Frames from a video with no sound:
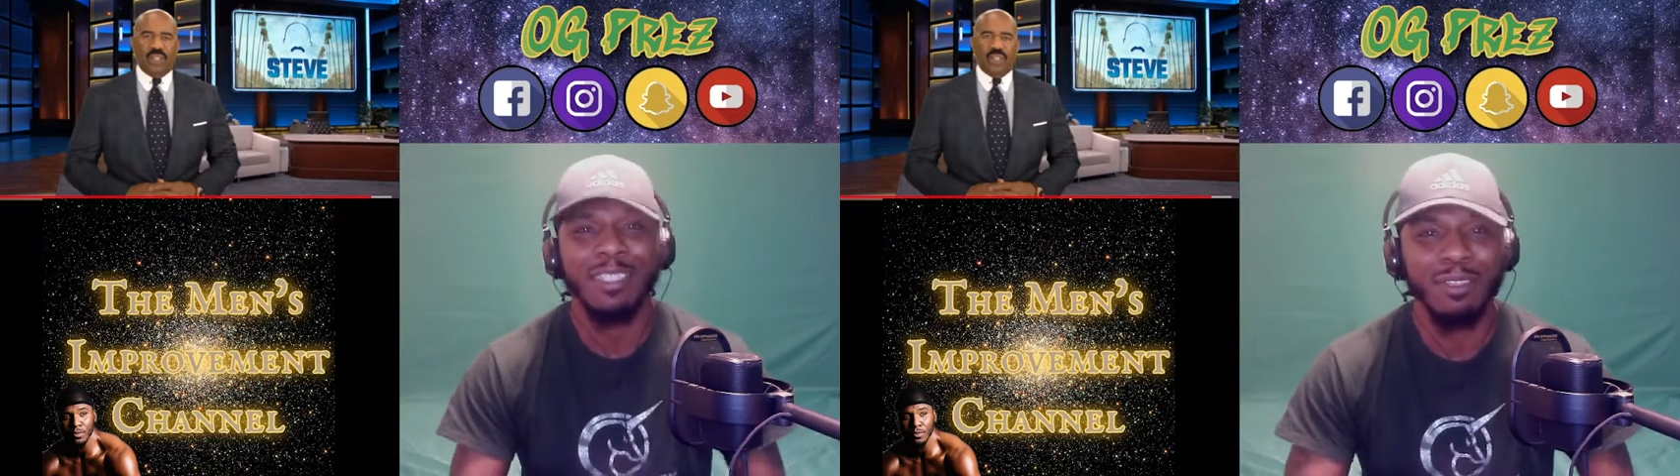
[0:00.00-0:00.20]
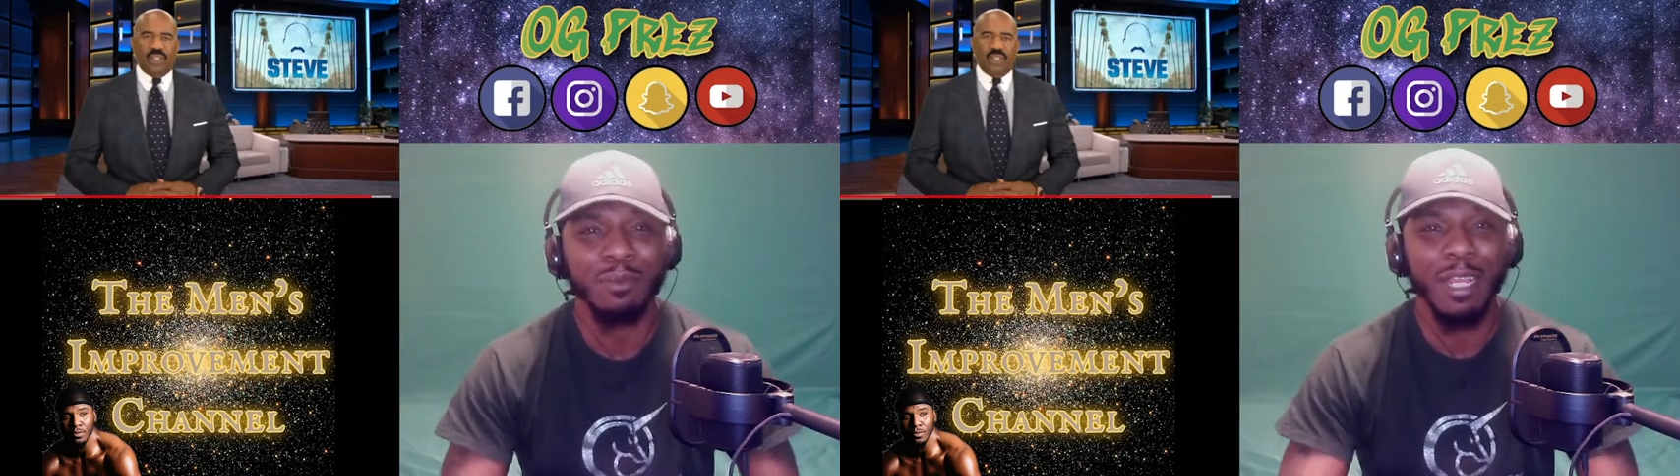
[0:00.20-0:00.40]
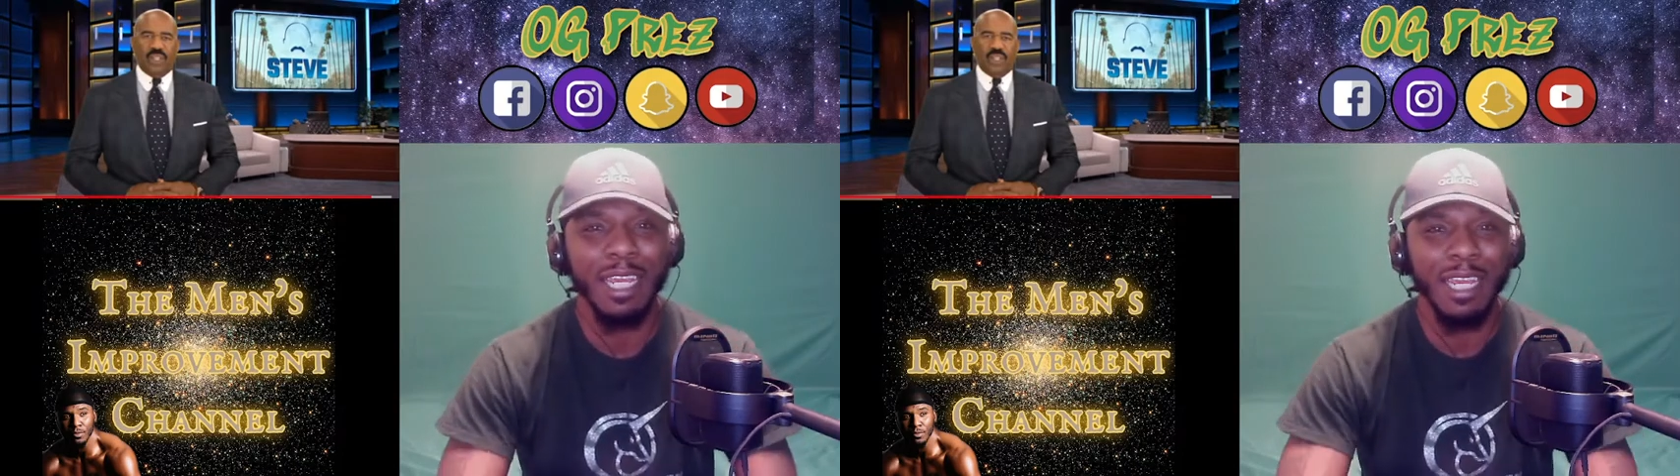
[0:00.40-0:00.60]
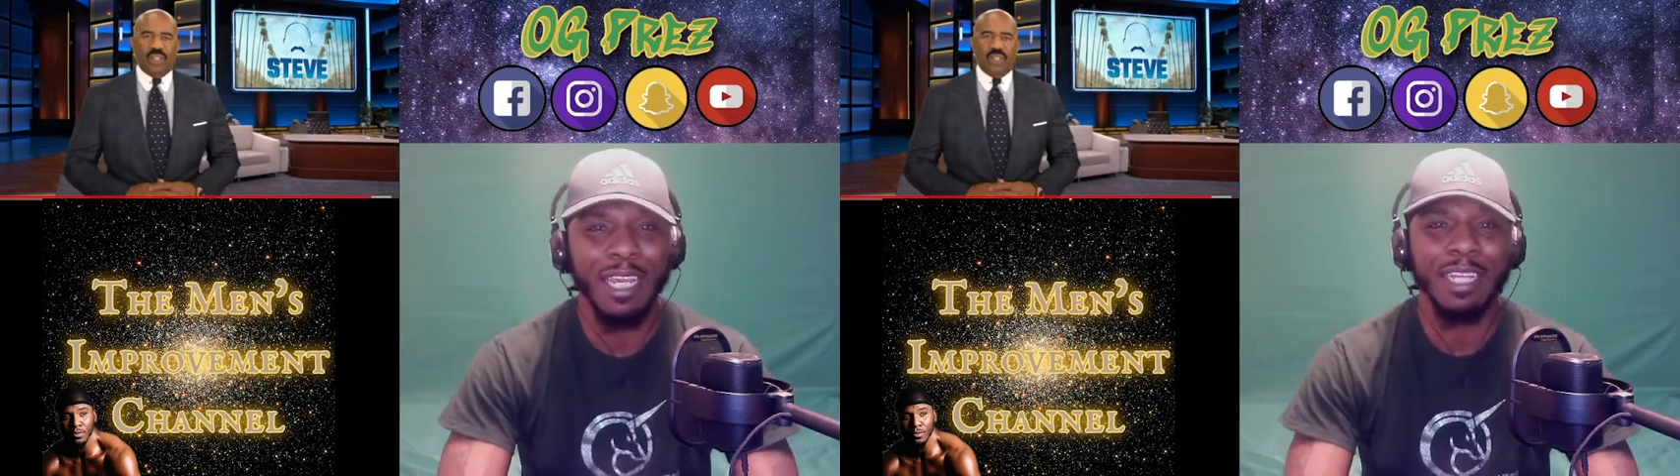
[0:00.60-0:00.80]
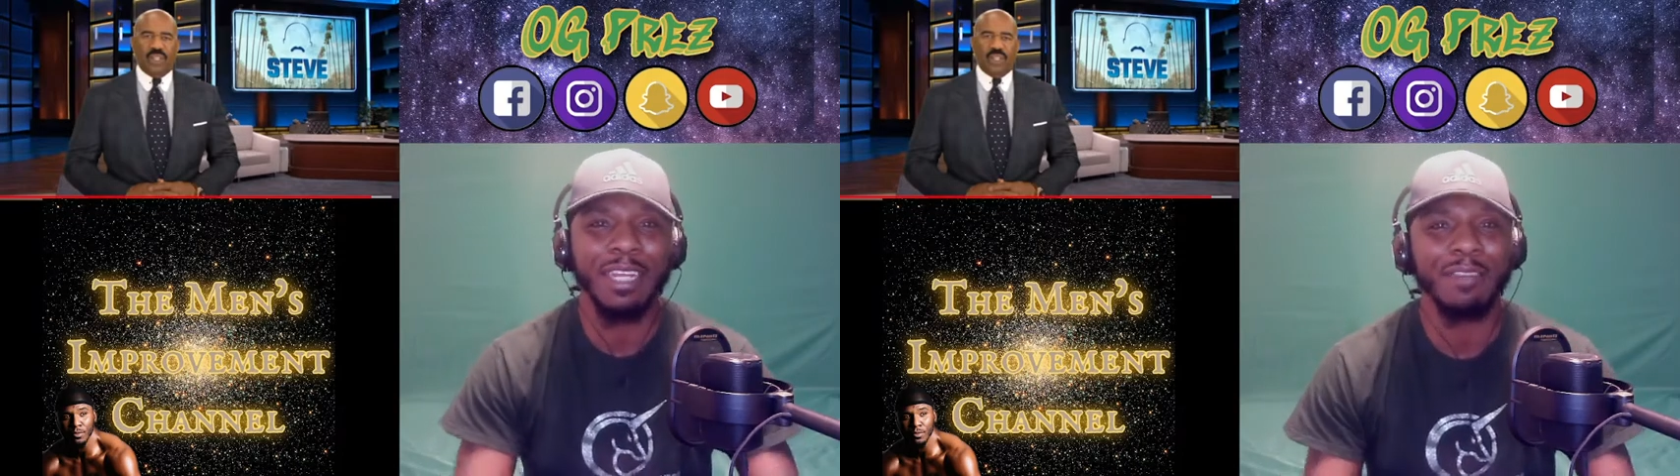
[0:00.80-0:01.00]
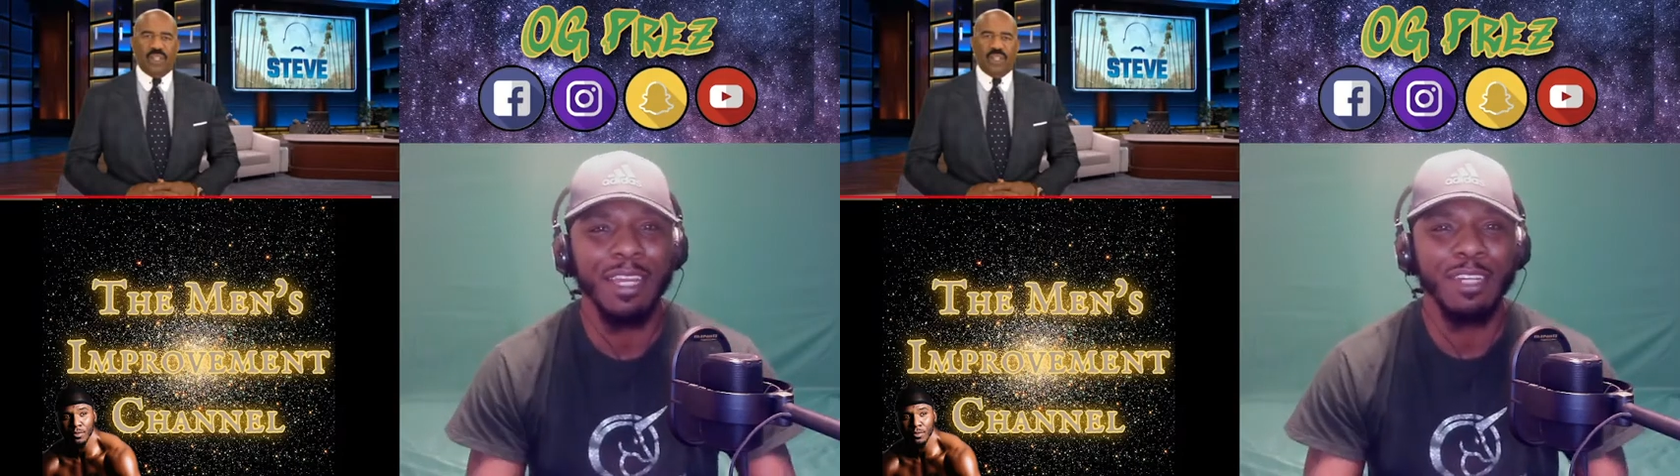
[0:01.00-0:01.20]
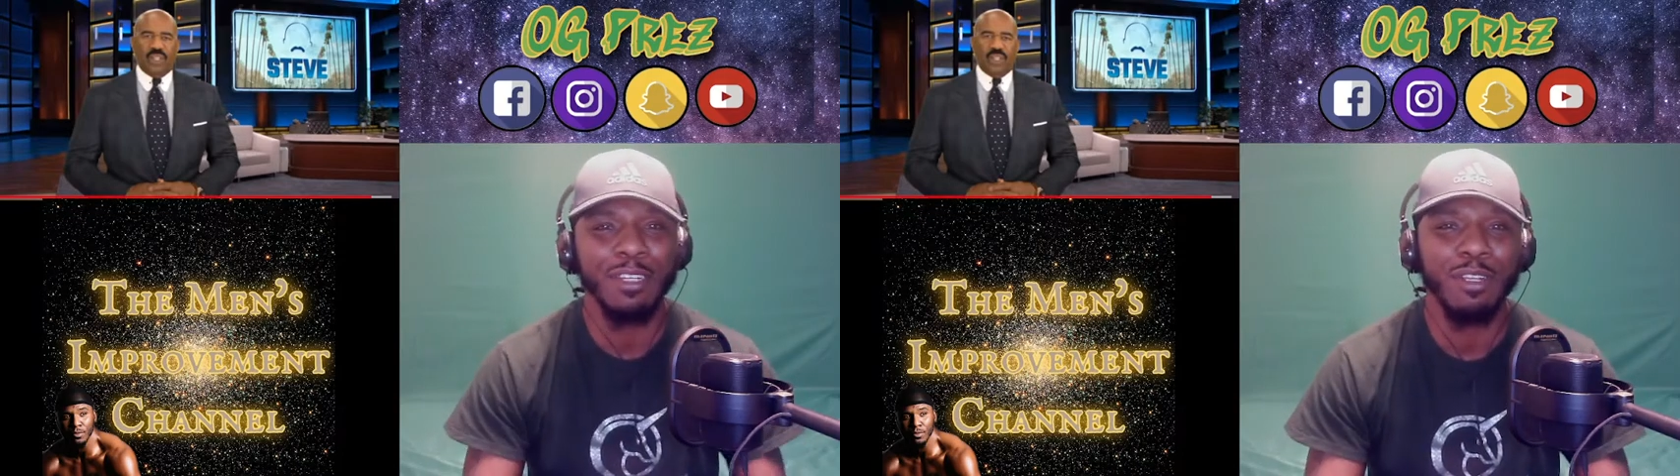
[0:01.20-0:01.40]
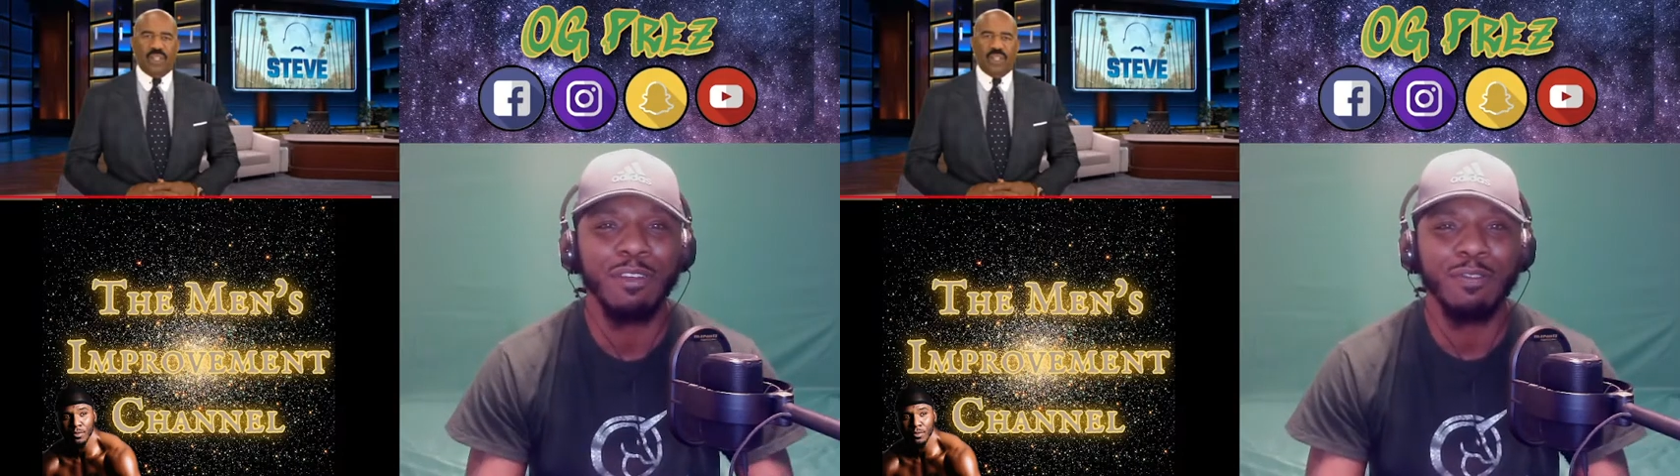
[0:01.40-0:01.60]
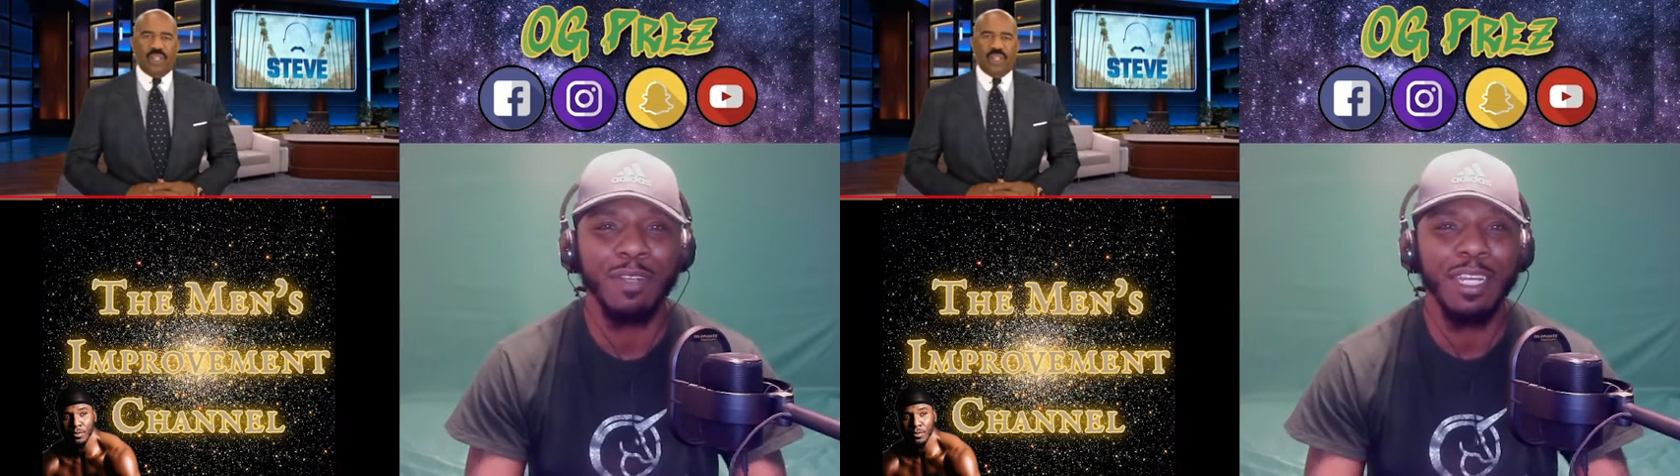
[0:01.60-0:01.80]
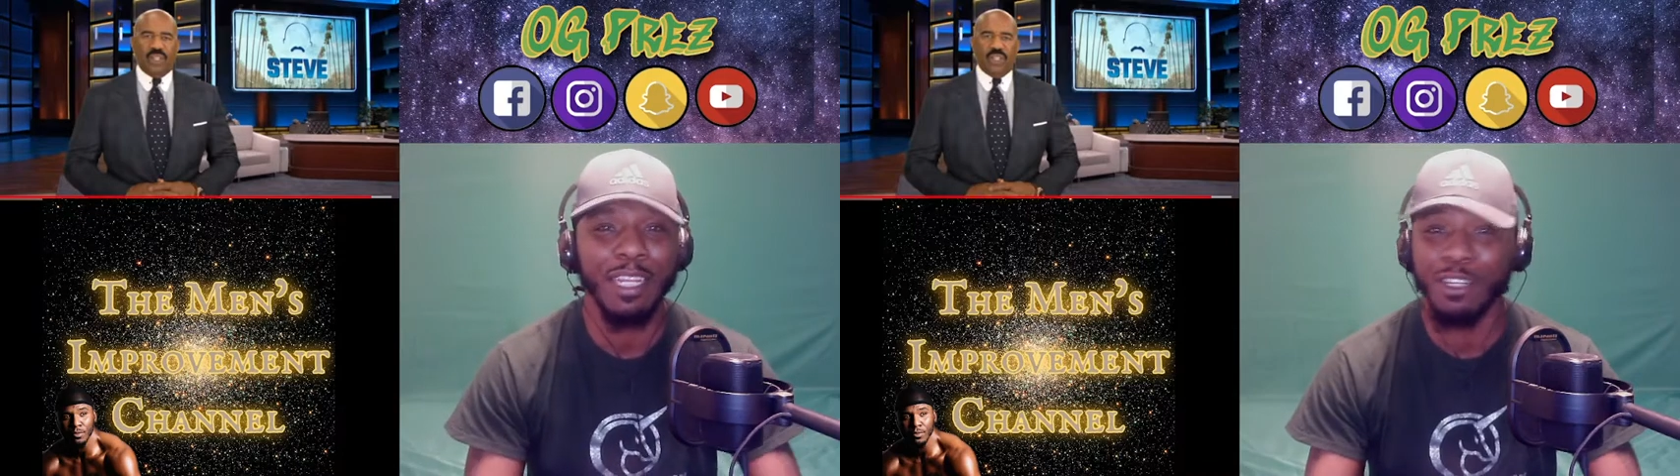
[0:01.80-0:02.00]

Redhead, never had a girlfriend,